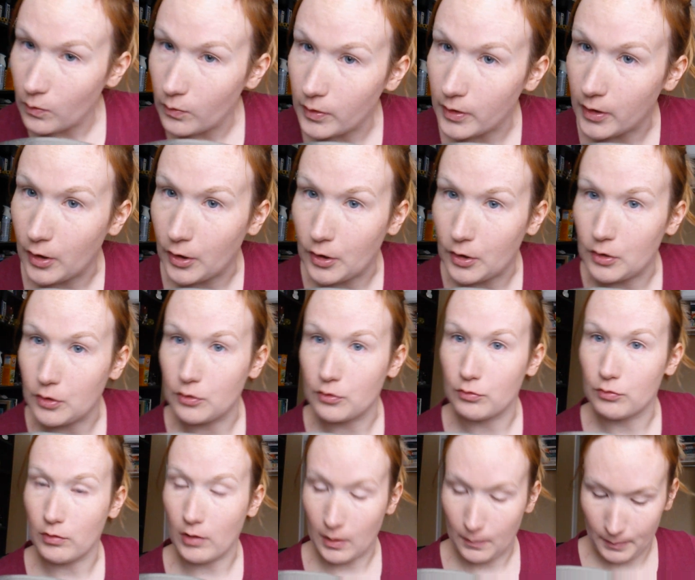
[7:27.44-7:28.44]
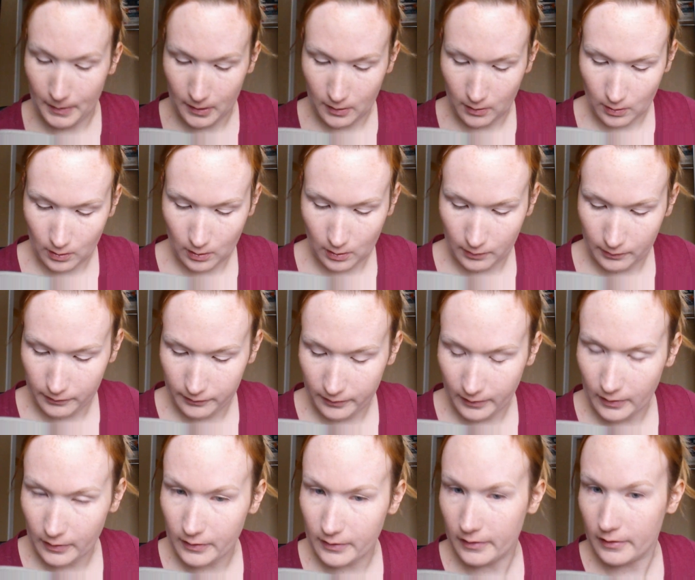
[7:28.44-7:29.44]
we are dropping off
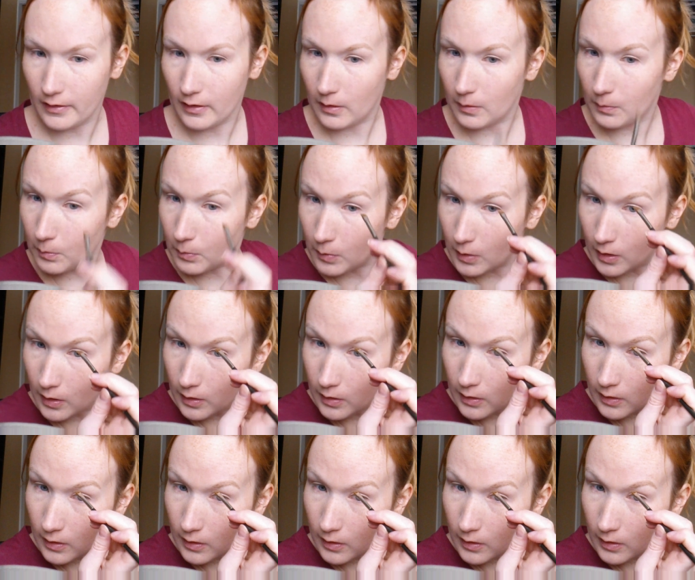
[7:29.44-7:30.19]
some